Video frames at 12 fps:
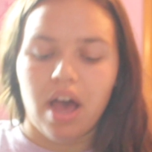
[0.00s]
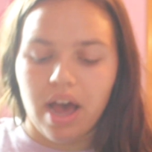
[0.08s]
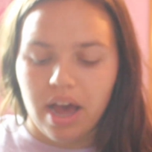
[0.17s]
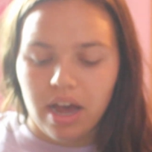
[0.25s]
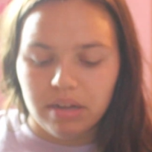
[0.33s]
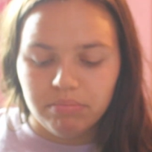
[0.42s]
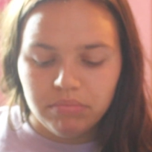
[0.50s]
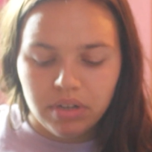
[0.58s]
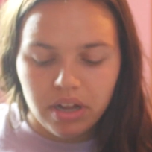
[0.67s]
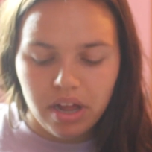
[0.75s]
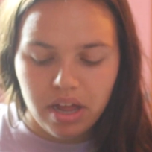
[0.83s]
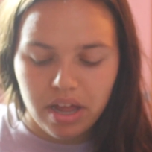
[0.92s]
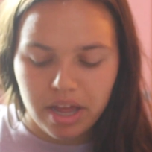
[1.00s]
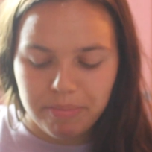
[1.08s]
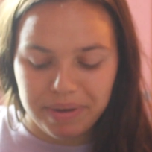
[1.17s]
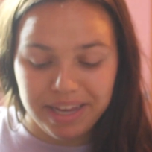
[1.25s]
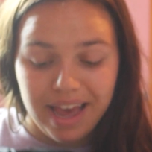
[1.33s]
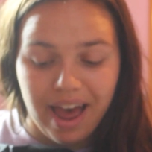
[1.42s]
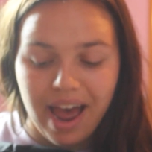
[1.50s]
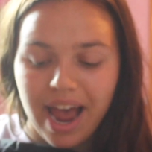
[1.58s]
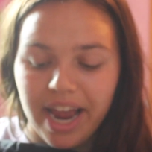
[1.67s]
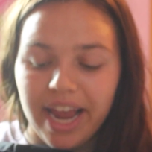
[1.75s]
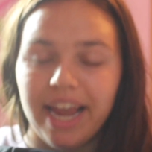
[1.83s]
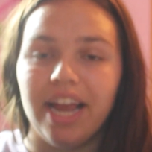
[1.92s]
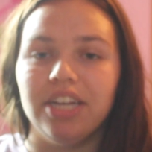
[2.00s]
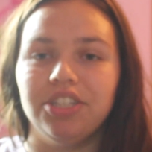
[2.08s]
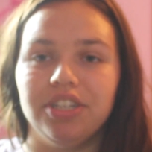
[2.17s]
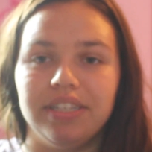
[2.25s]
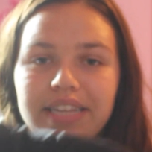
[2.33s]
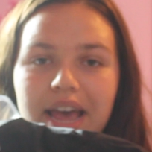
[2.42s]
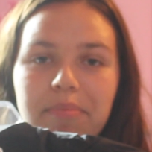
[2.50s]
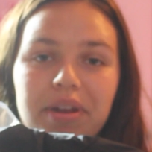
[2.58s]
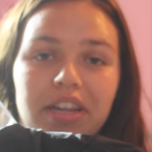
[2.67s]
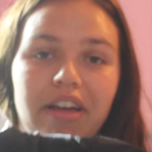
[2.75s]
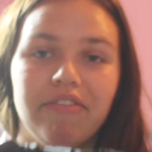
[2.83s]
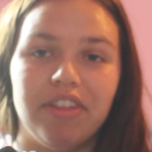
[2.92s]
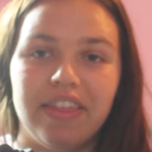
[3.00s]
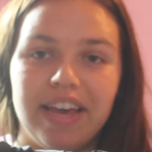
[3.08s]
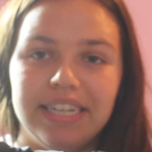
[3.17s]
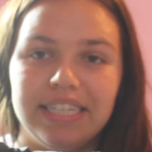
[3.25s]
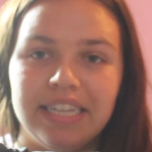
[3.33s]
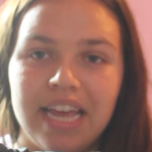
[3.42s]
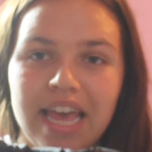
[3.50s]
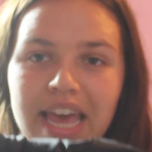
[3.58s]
But yeah, I just am in love with it.